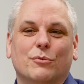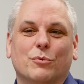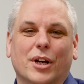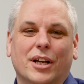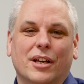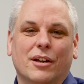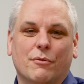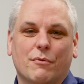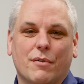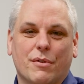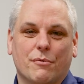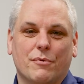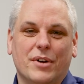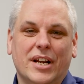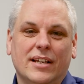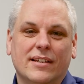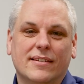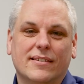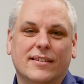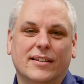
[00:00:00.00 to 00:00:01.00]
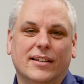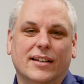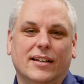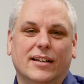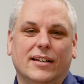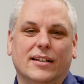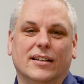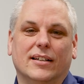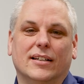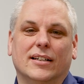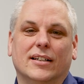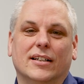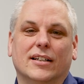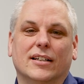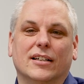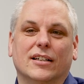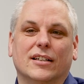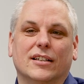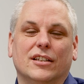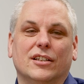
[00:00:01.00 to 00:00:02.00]
working with racks,
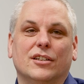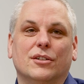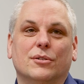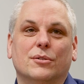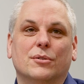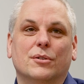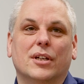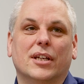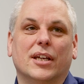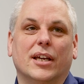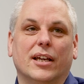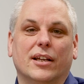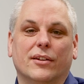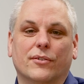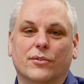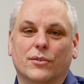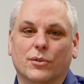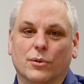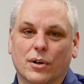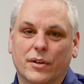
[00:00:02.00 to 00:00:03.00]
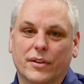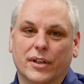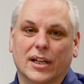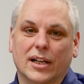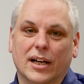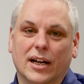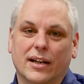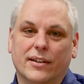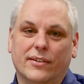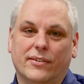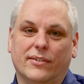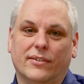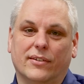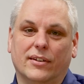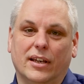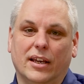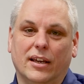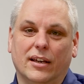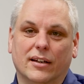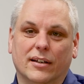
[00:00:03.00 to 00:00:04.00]
you can store the
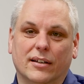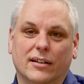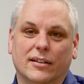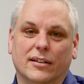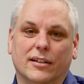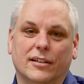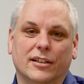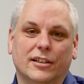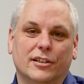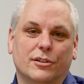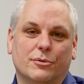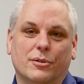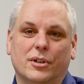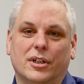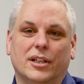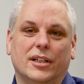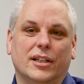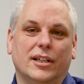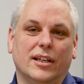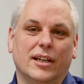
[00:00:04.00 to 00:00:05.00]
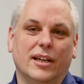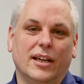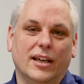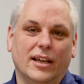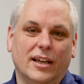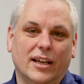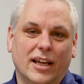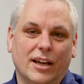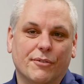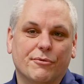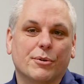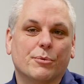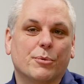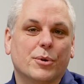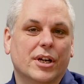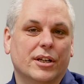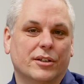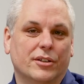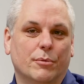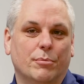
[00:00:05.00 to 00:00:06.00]
glass literally
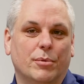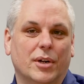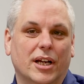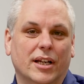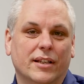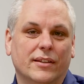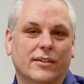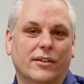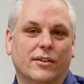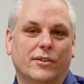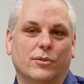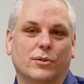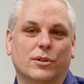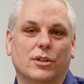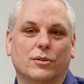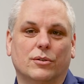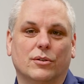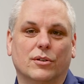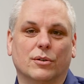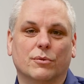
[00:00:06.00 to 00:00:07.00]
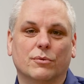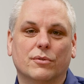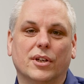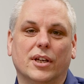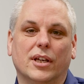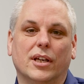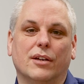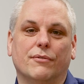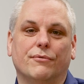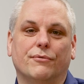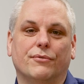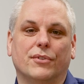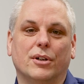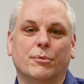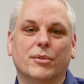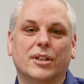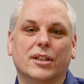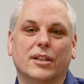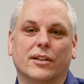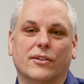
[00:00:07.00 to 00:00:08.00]
everywhere in your plant, so you don't have
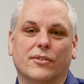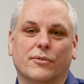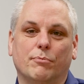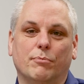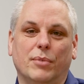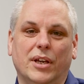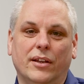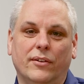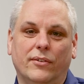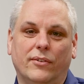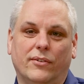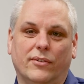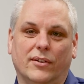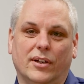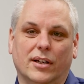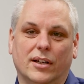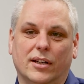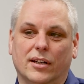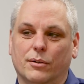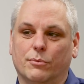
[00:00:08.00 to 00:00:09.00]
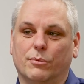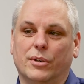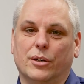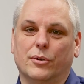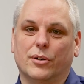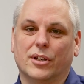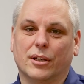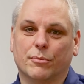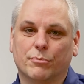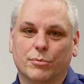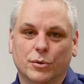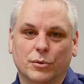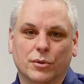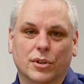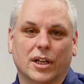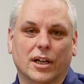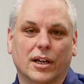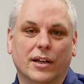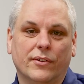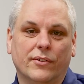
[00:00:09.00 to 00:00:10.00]
limited space where you can
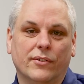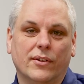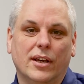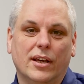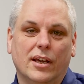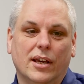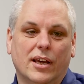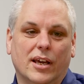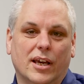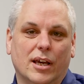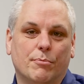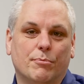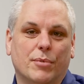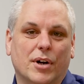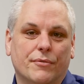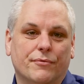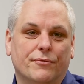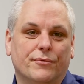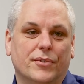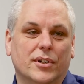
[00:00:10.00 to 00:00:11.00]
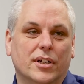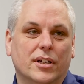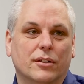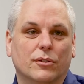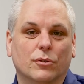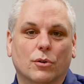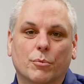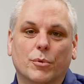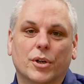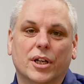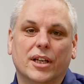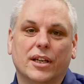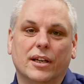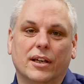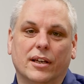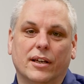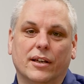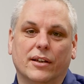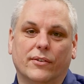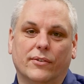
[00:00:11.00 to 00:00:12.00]
put glass. A buffer normally
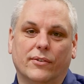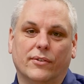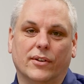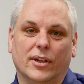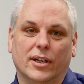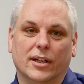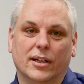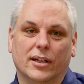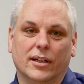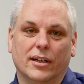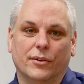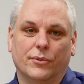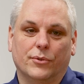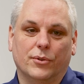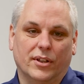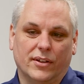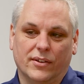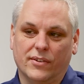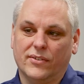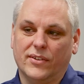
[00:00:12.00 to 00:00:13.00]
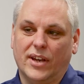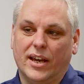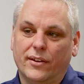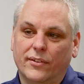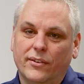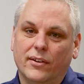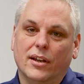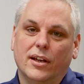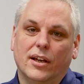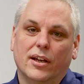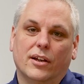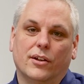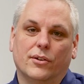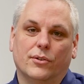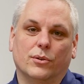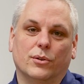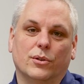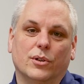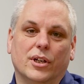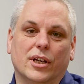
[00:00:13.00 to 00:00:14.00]
has a certain size,
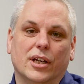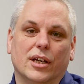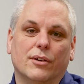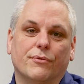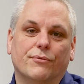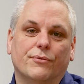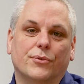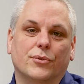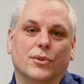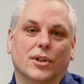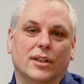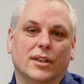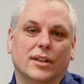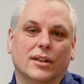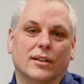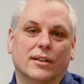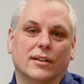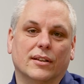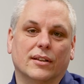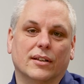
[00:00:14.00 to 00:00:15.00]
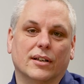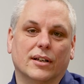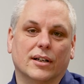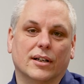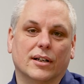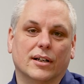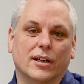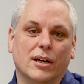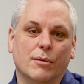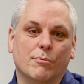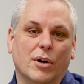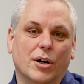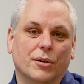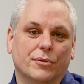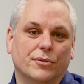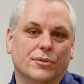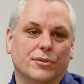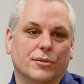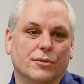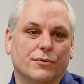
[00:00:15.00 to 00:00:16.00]
so you have certain
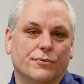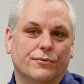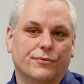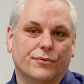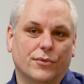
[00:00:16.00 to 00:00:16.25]
amount of